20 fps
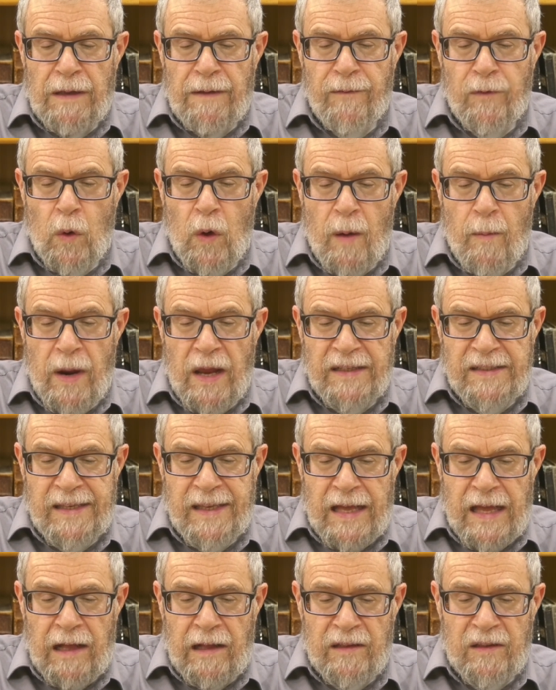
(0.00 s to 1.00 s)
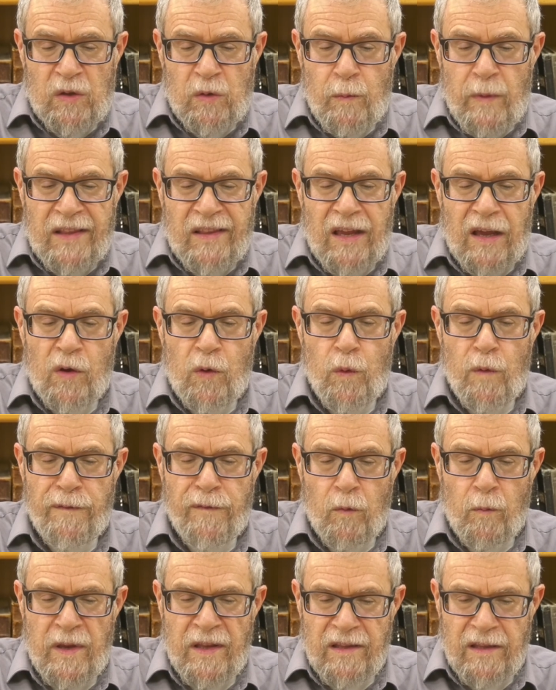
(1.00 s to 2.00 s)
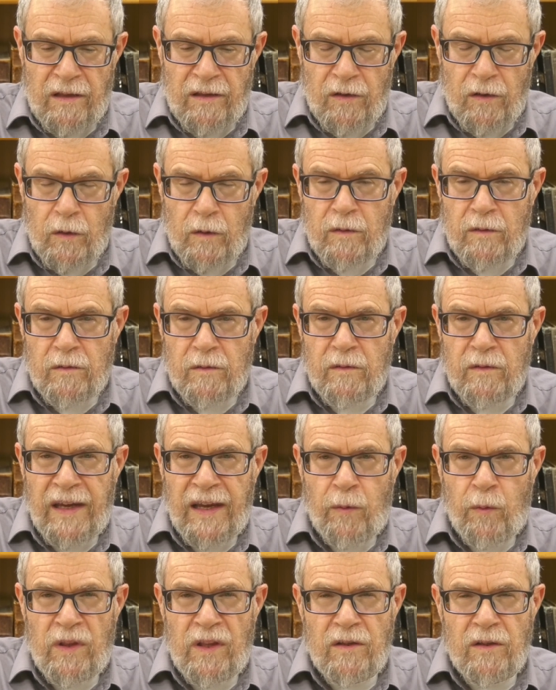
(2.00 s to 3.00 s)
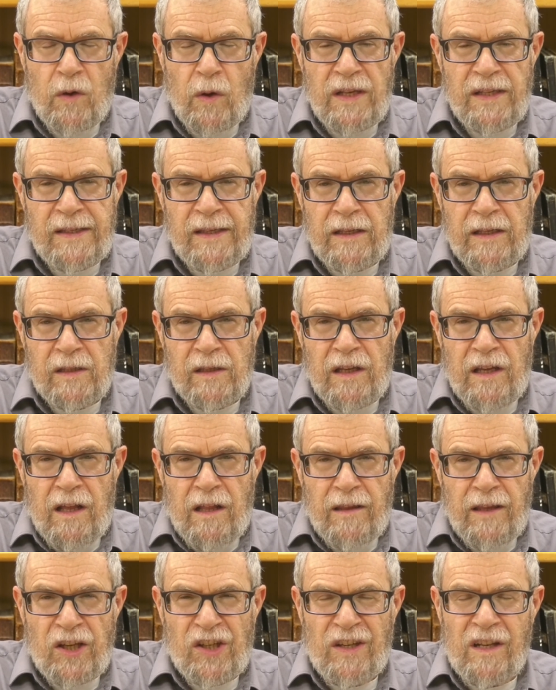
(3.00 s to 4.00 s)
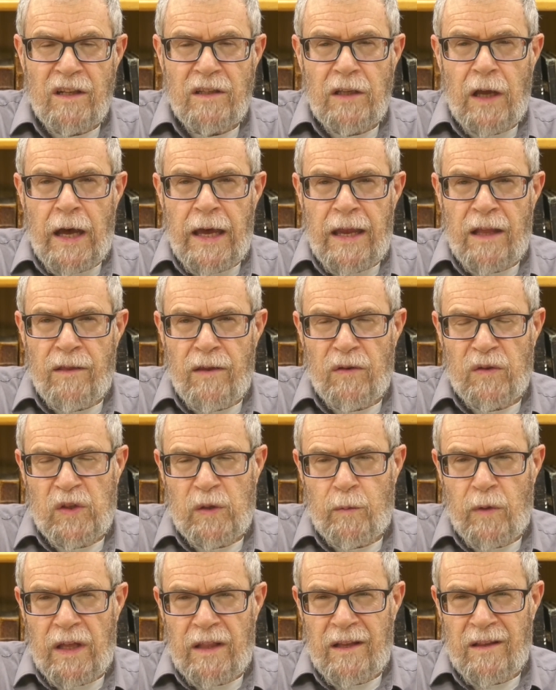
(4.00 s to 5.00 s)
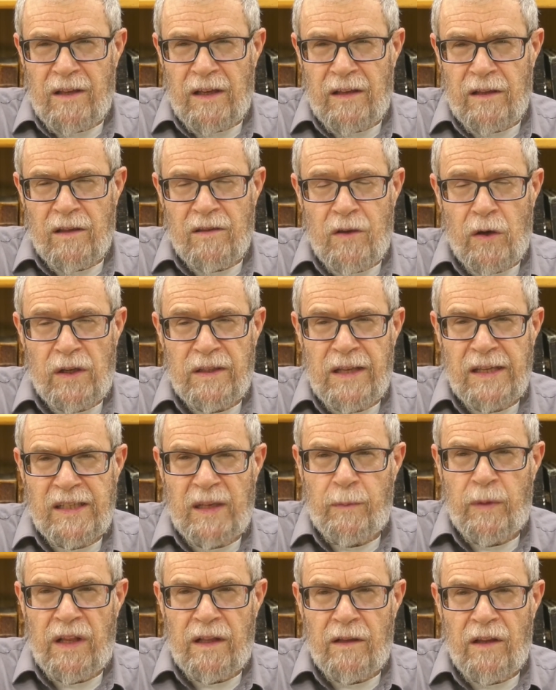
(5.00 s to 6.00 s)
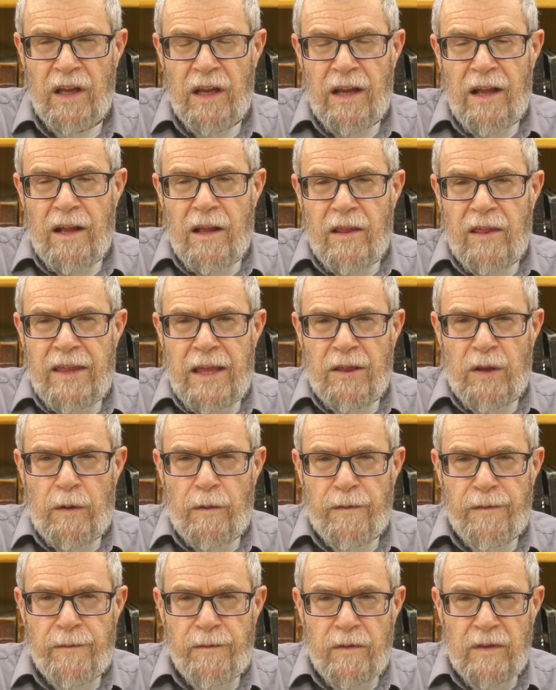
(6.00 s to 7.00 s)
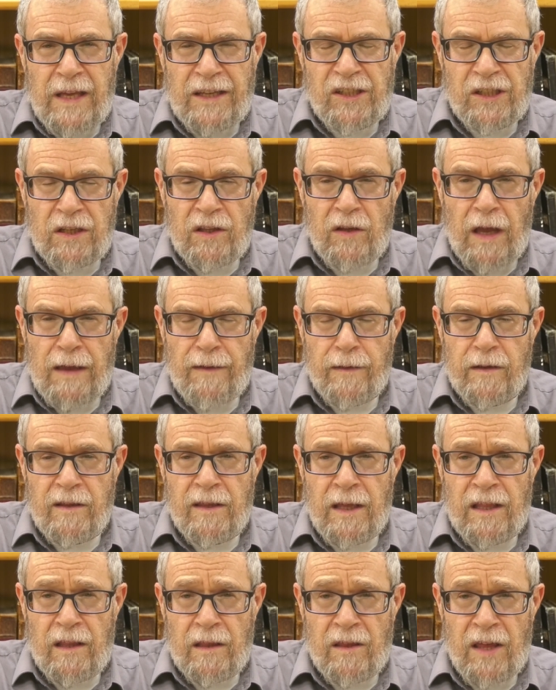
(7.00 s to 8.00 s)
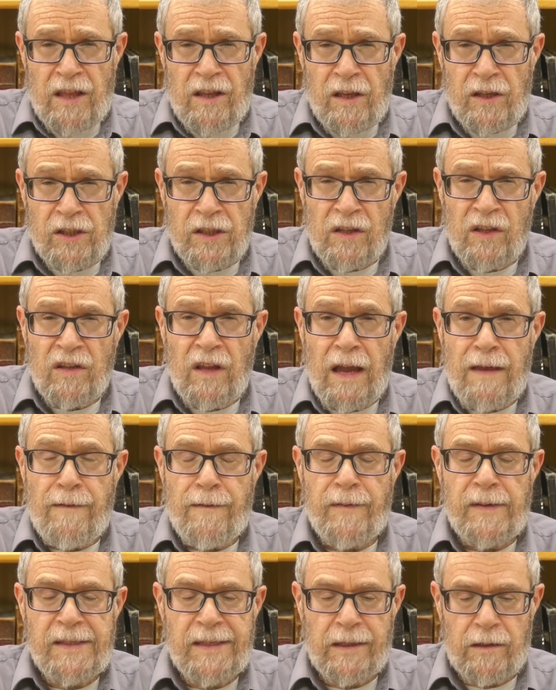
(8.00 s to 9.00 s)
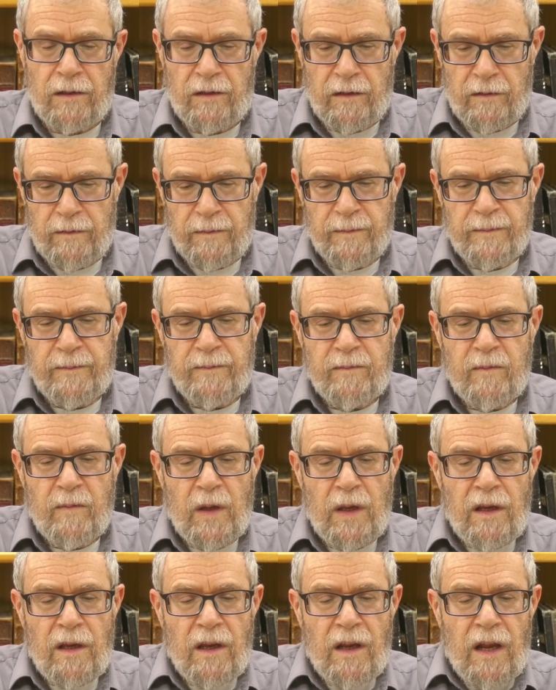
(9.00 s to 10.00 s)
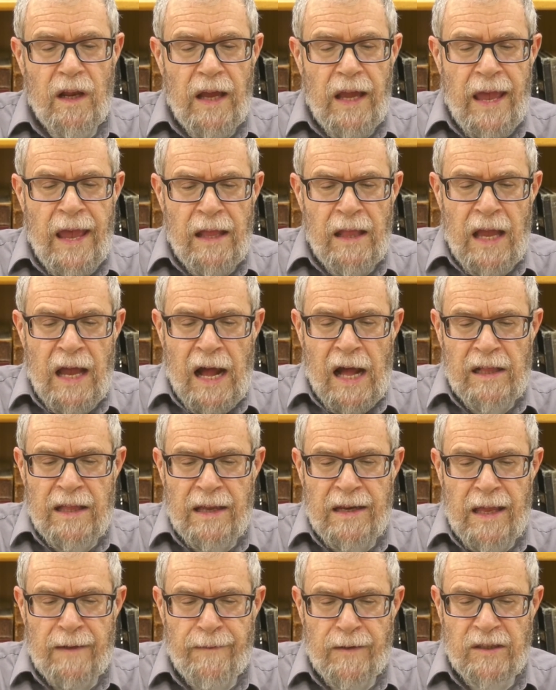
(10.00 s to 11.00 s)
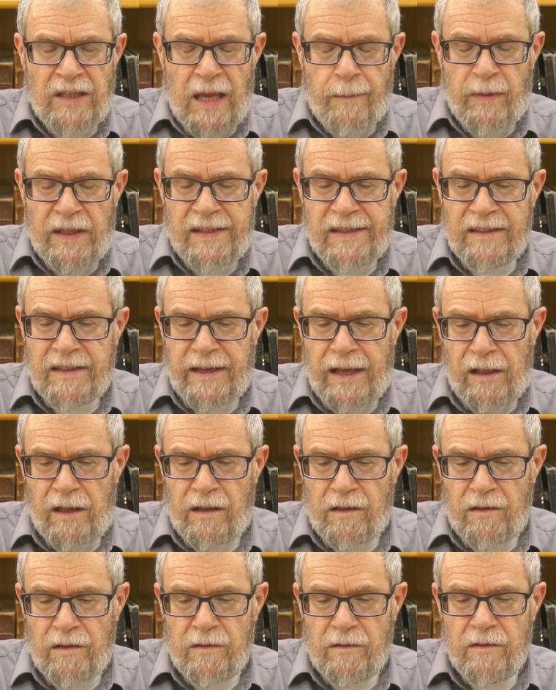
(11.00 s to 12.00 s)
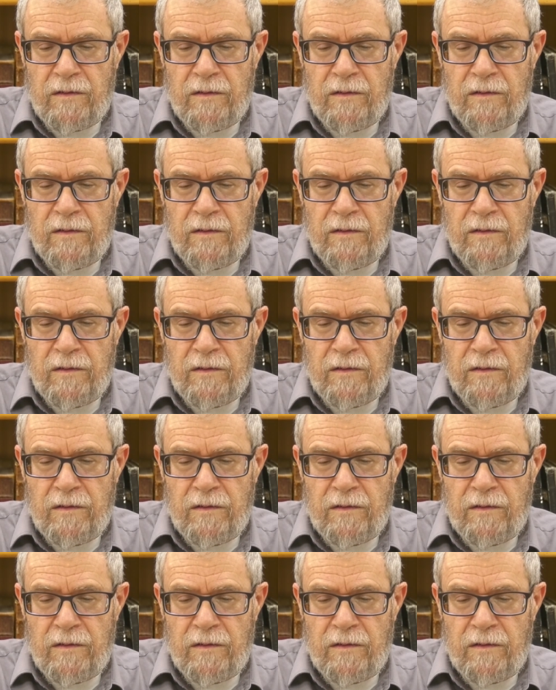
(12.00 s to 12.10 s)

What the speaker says: v'lo amar zeh al tumat haguf u'mitato." Right? When the Torah says they shouldn't die in their Tum'a, the Torah doesn't mean that they should die, that they shouldn't die physically. Ela al hanefesh hamaskelet,